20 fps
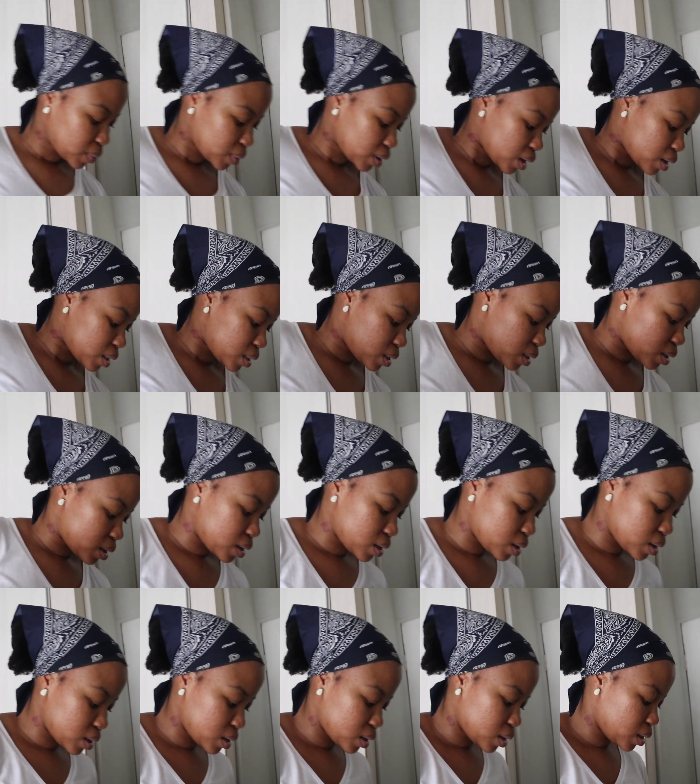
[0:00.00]
And
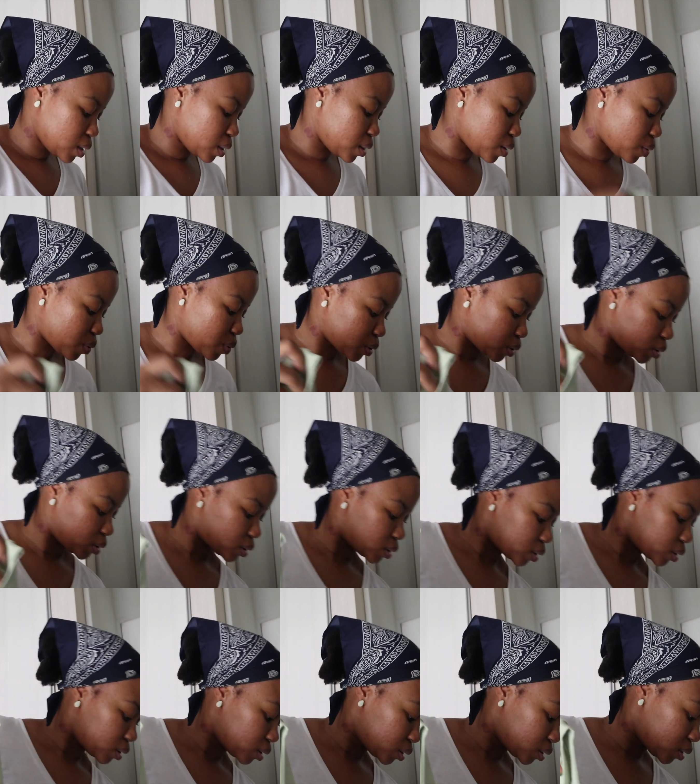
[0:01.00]
then there was
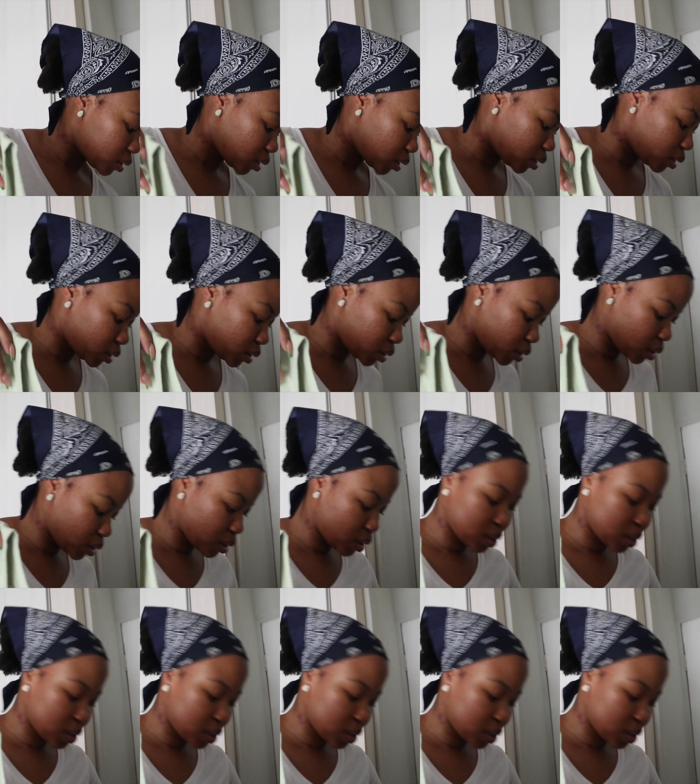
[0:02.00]
this set.